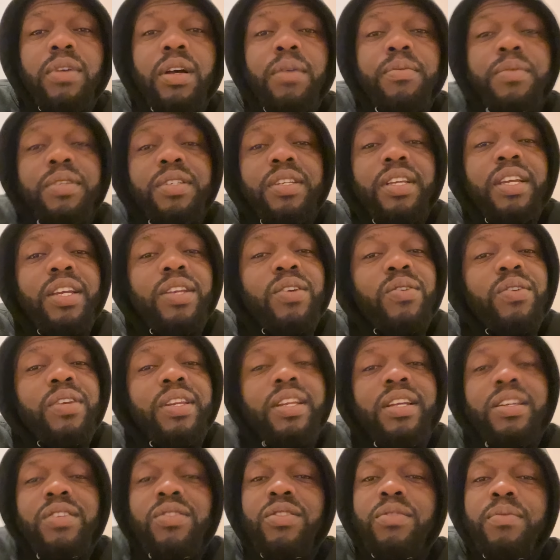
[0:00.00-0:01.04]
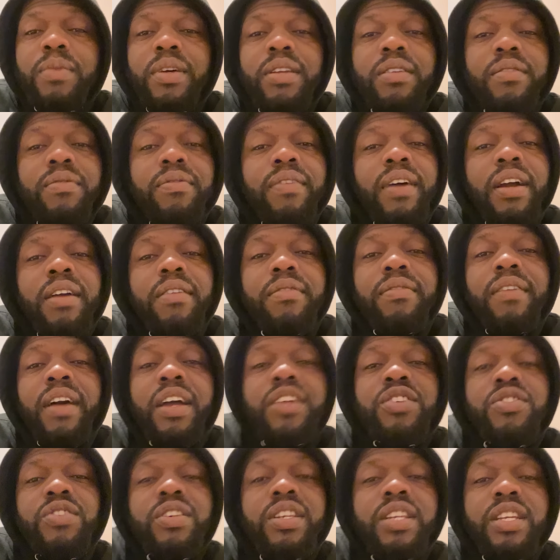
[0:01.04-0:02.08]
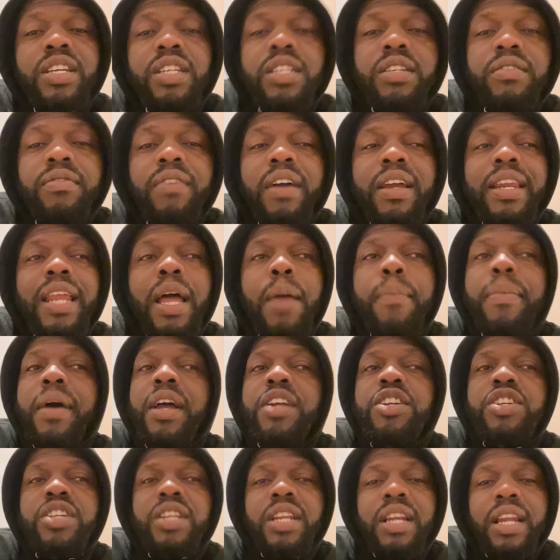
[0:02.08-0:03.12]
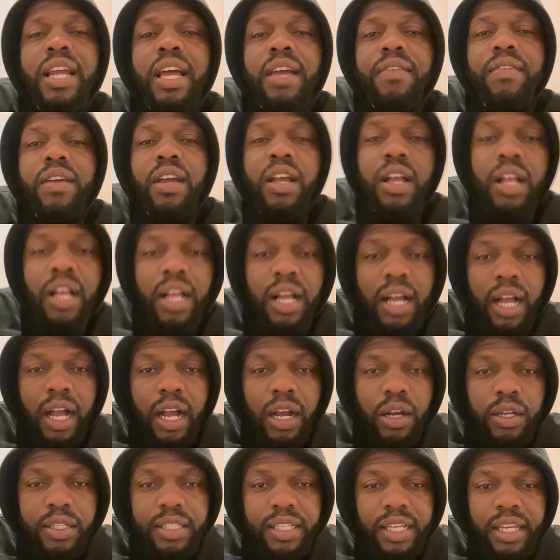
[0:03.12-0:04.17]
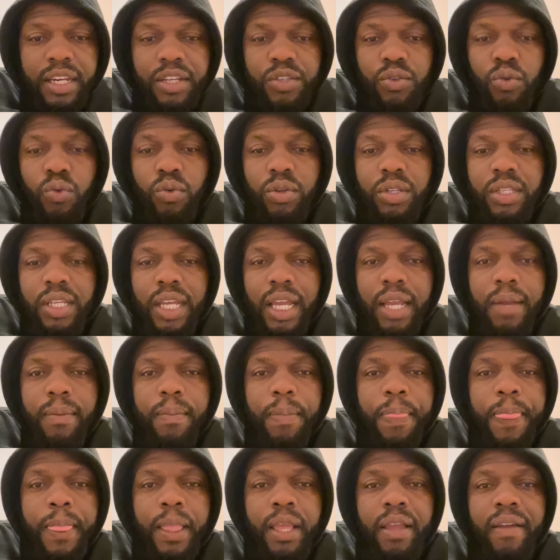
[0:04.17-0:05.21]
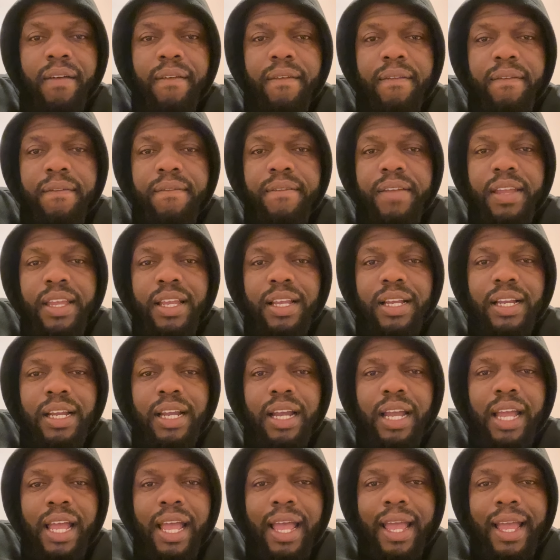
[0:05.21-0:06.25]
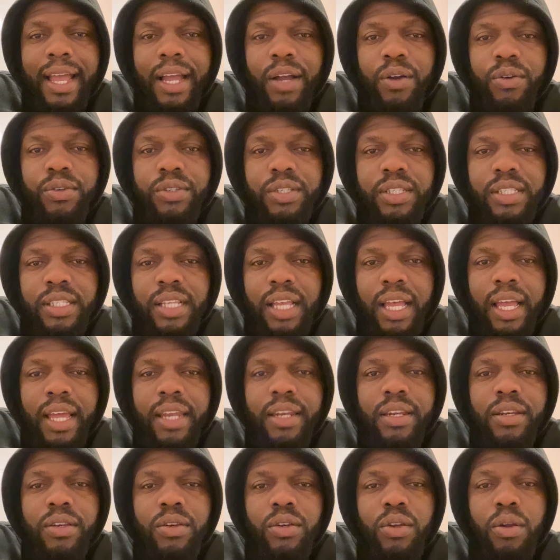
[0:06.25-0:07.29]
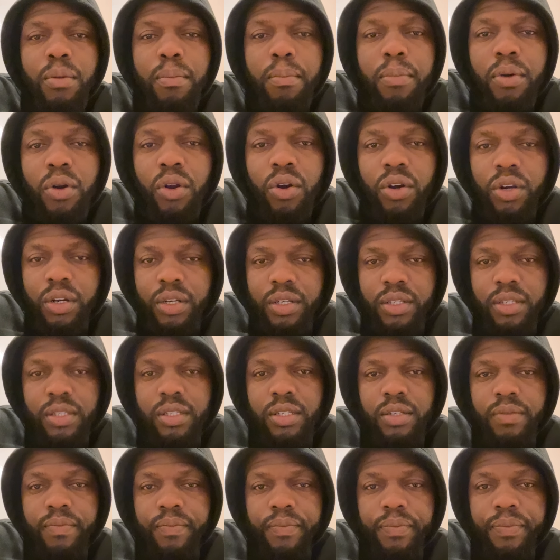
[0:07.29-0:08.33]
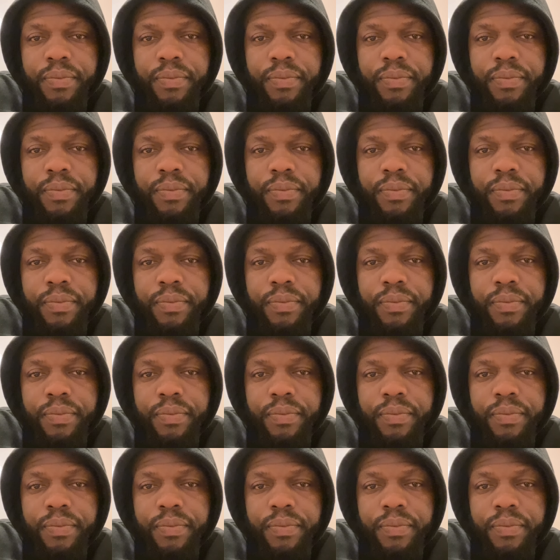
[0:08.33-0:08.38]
I'm just saying you don't need to, man. Find find your niche, find that passion in life. I say this all the time. Think outside the blocks.